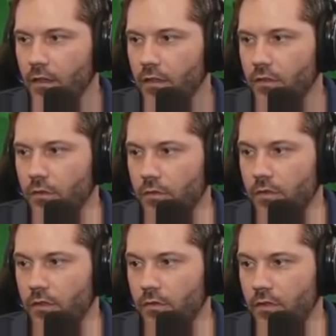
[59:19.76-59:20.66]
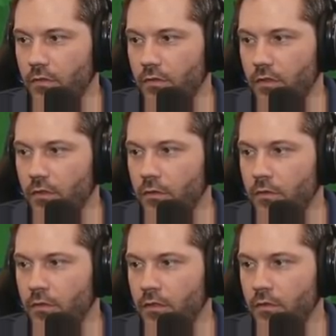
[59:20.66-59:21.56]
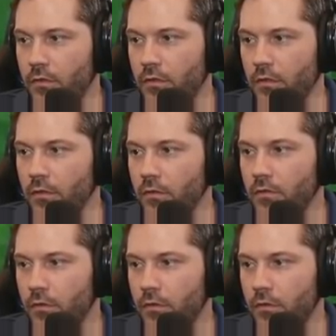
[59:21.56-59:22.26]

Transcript: Do do do do do do